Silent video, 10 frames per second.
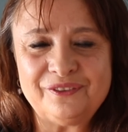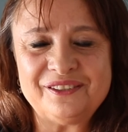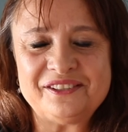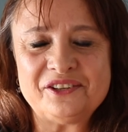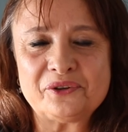of
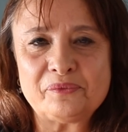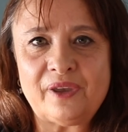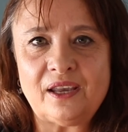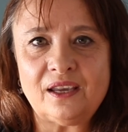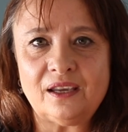decision
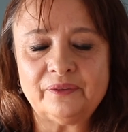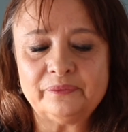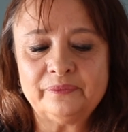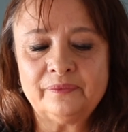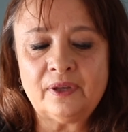making.
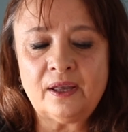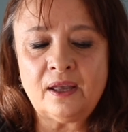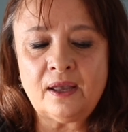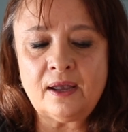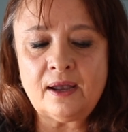
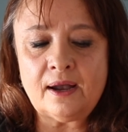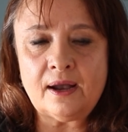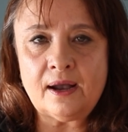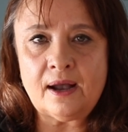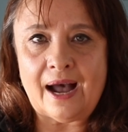
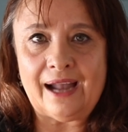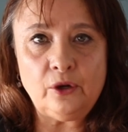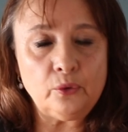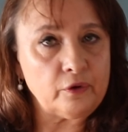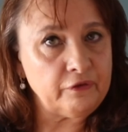I
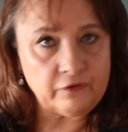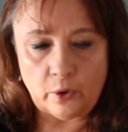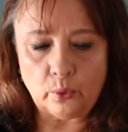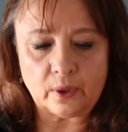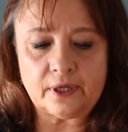look
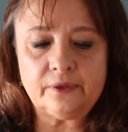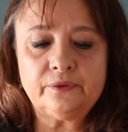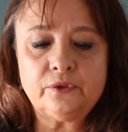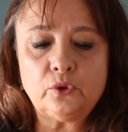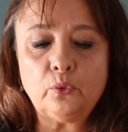forward
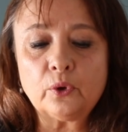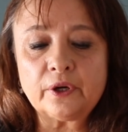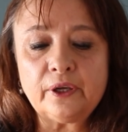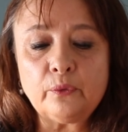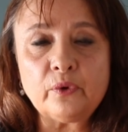to
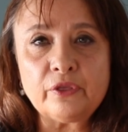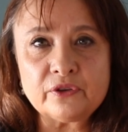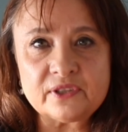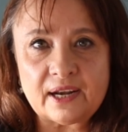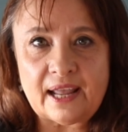working with
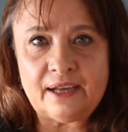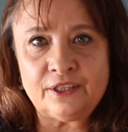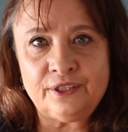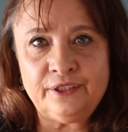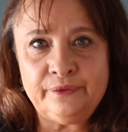those
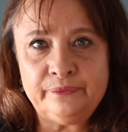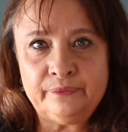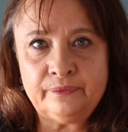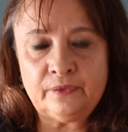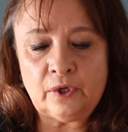elected
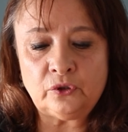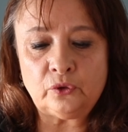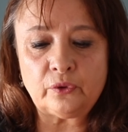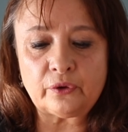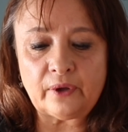
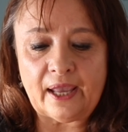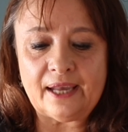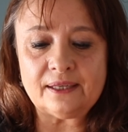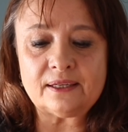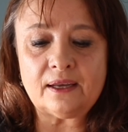to
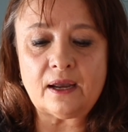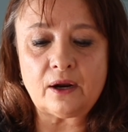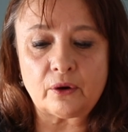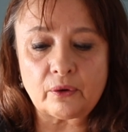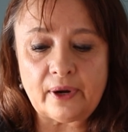create
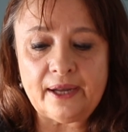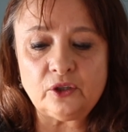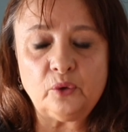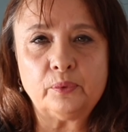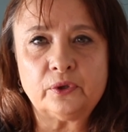
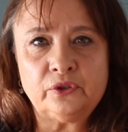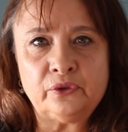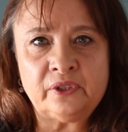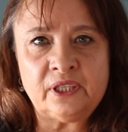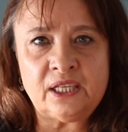great
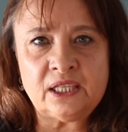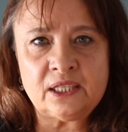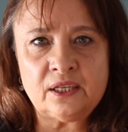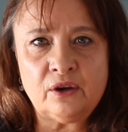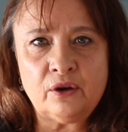
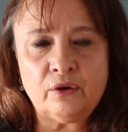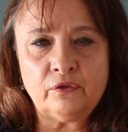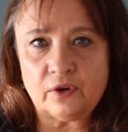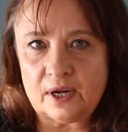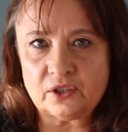opportunities
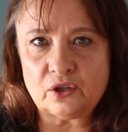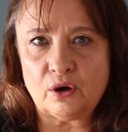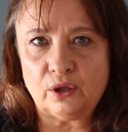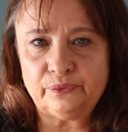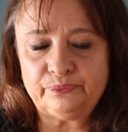for us
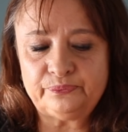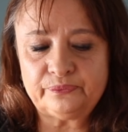all.